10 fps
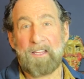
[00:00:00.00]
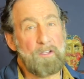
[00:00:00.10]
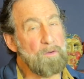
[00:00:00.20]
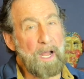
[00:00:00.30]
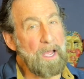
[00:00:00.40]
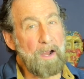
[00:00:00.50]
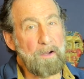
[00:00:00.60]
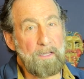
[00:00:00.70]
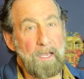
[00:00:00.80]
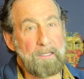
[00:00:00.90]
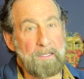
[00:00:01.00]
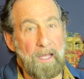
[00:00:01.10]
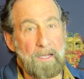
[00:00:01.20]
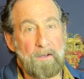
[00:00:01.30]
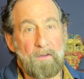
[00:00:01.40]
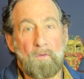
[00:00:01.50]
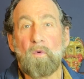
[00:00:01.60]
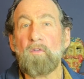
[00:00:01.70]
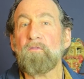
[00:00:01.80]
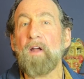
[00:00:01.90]
You and I aren't like that.
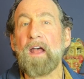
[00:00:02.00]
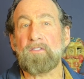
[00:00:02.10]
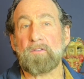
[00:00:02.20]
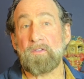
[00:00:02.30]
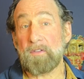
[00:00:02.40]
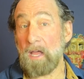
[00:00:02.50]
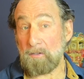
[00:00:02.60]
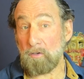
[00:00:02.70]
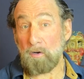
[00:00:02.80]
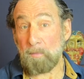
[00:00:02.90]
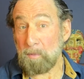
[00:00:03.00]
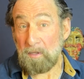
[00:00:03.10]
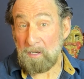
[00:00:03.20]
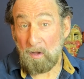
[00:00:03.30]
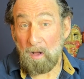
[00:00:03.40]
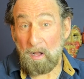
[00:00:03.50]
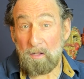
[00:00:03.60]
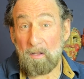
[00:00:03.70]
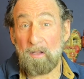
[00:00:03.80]
We're fragile, not durable at all.